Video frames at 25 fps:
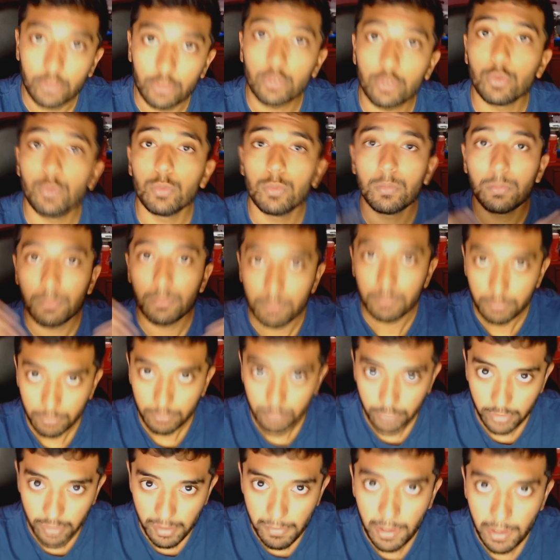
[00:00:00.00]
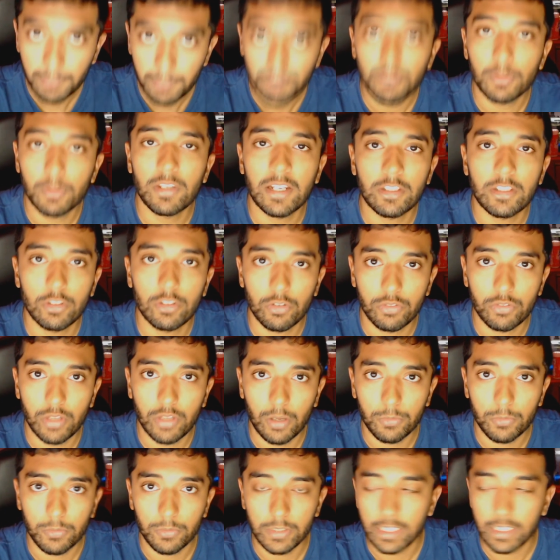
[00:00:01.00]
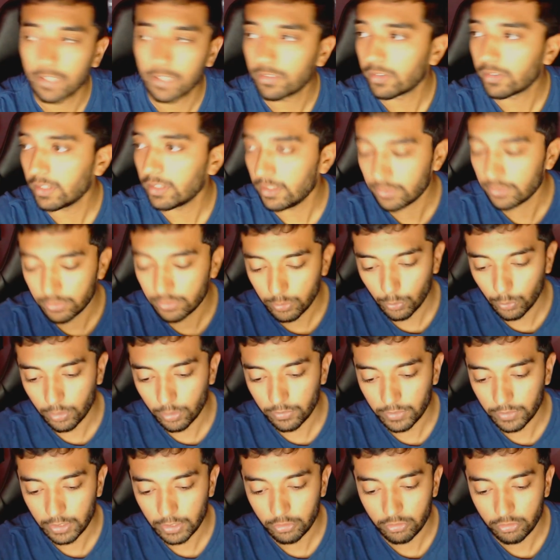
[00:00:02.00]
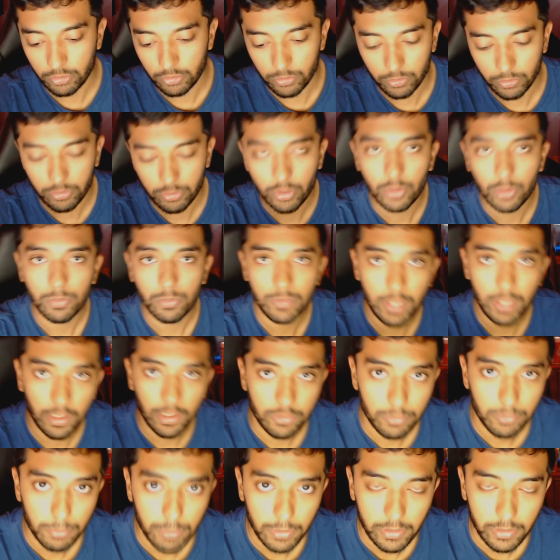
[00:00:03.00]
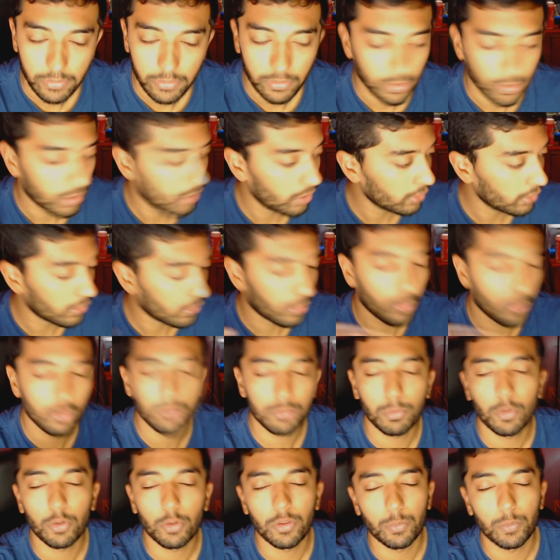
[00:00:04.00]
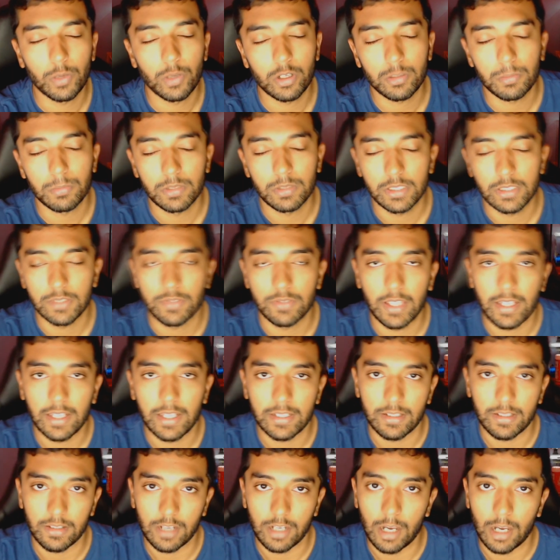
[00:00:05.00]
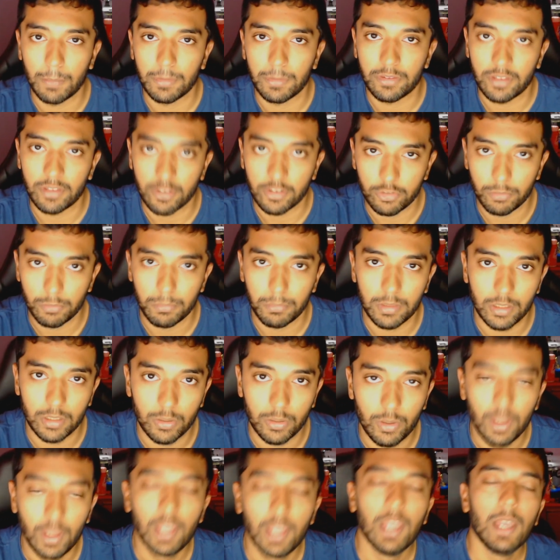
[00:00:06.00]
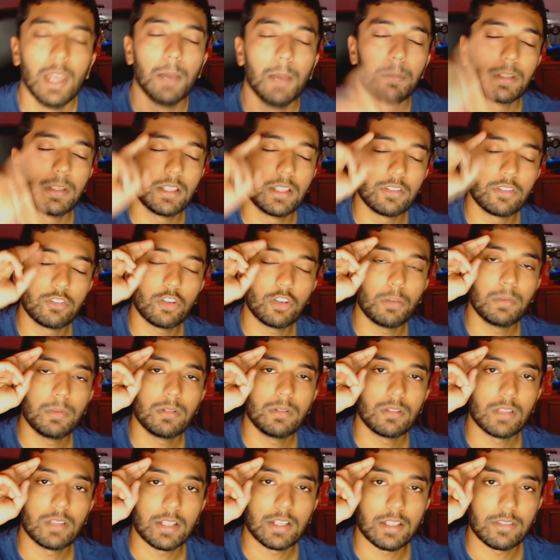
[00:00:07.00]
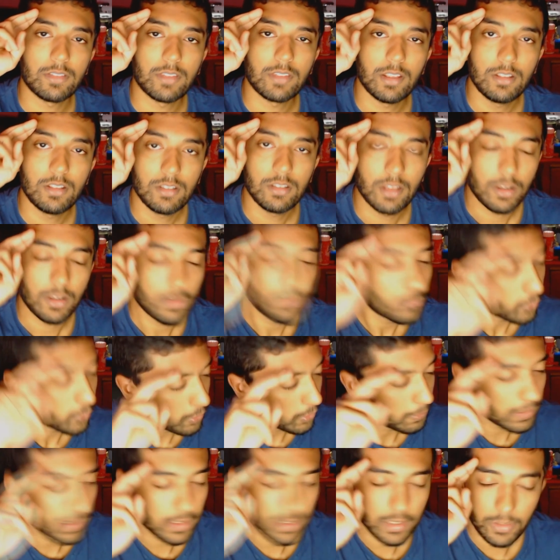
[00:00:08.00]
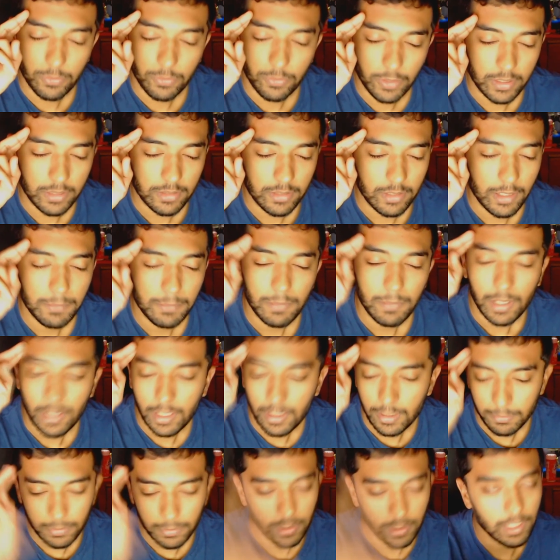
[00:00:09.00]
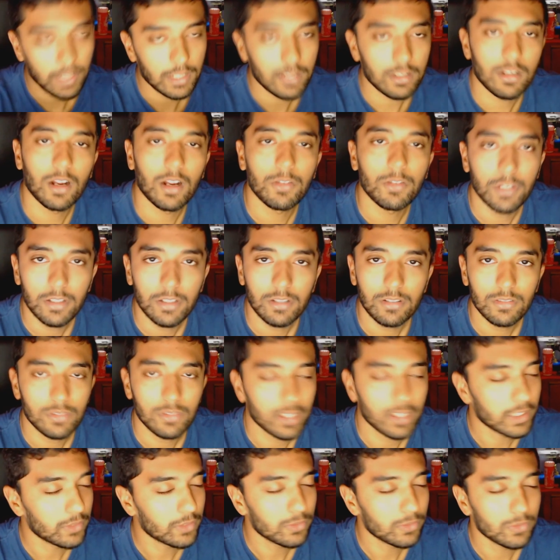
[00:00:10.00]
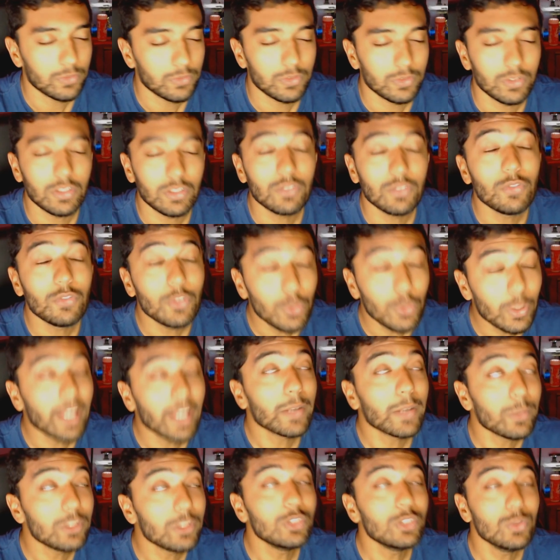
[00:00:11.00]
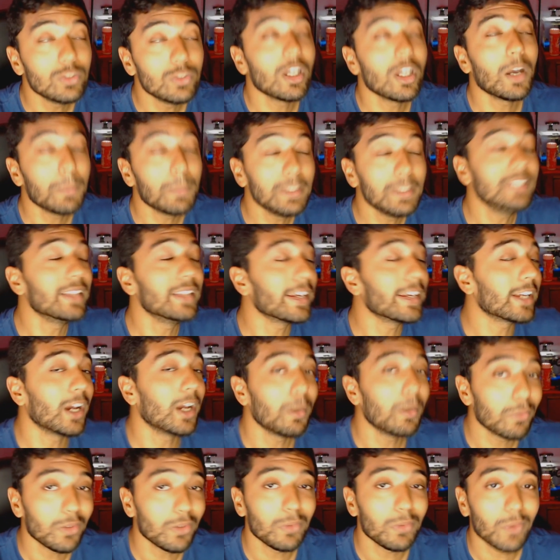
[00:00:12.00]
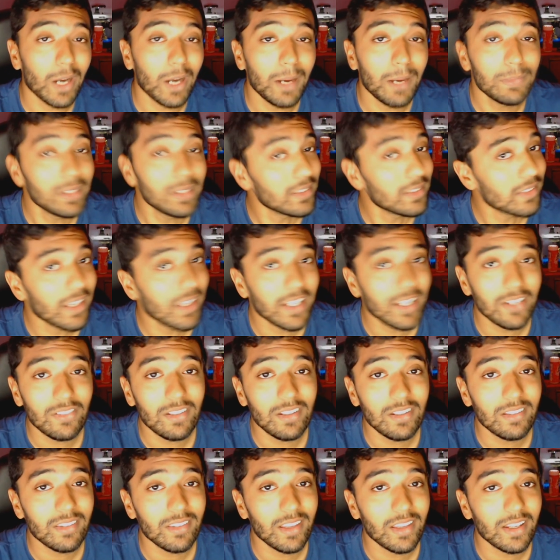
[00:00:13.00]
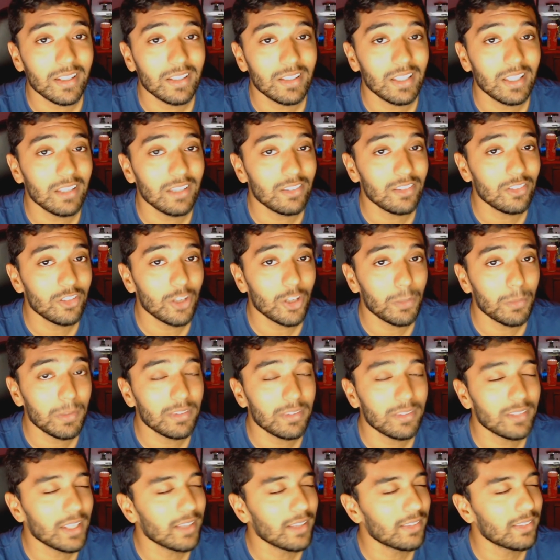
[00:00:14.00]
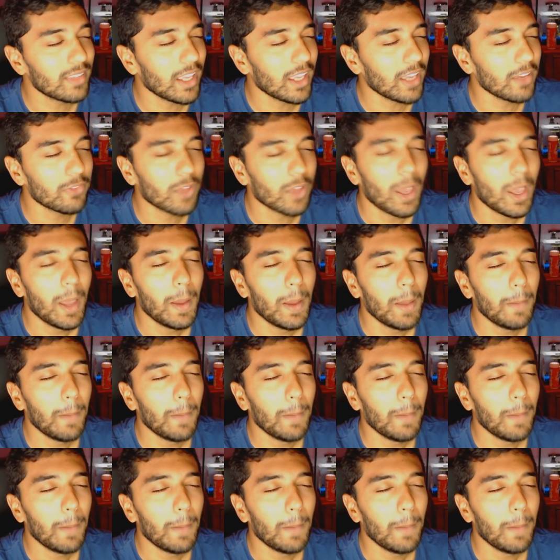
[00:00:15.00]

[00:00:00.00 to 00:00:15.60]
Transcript: there to semi-protect yourself against these sort of issues. So yes, please, you're always more than welcome to leave that in the comment section below. But ladies and gentlemen, like I said, for the millionth fucking time, I'm going to end it off here. Like, if you like what you saw, please like, comment, subscribe, dislike it if you dislike it. Ladies and gentlemen, stay safe,